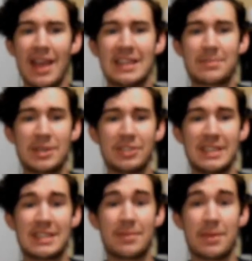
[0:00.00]
Especially
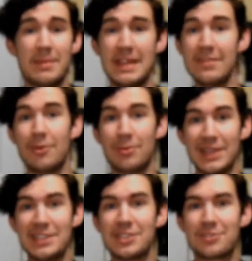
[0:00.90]
some of the medieval
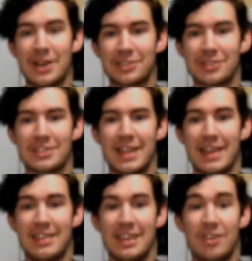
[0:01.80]
religious treasures
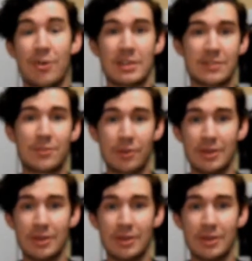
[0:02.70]
like the Cross of